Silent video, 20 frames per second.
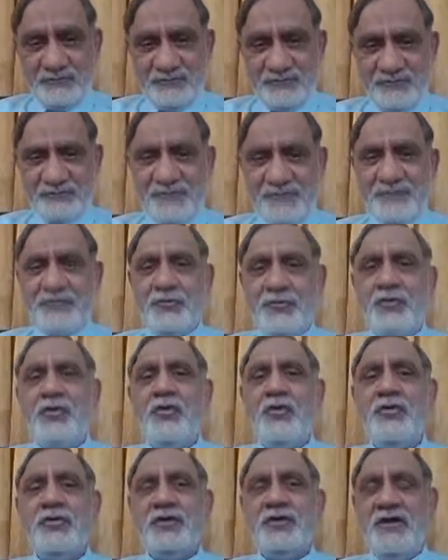
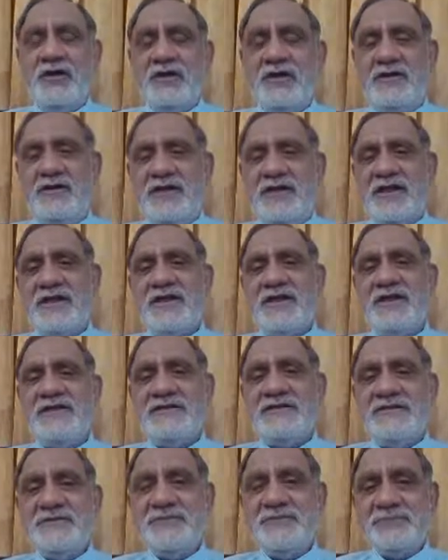before
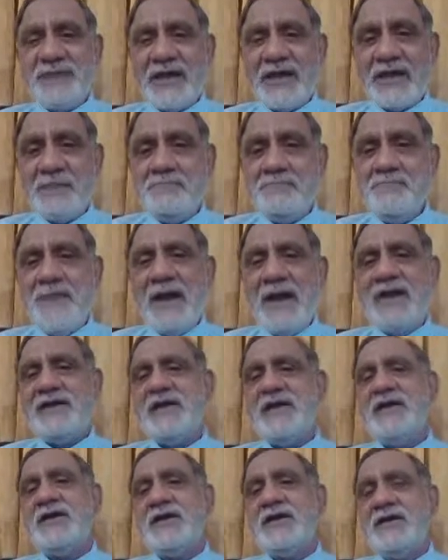taking the pragmatics.